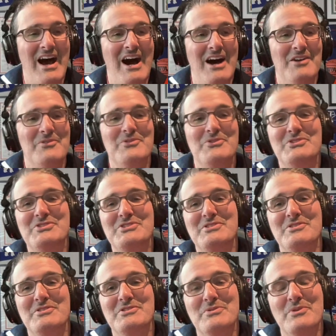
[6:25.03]
I don't think
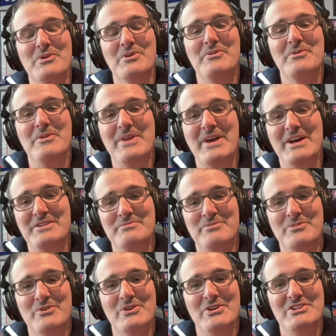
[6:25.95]
she's going to score 3,000
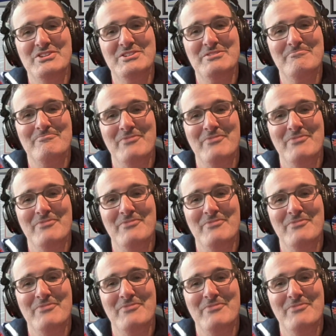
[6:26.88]
points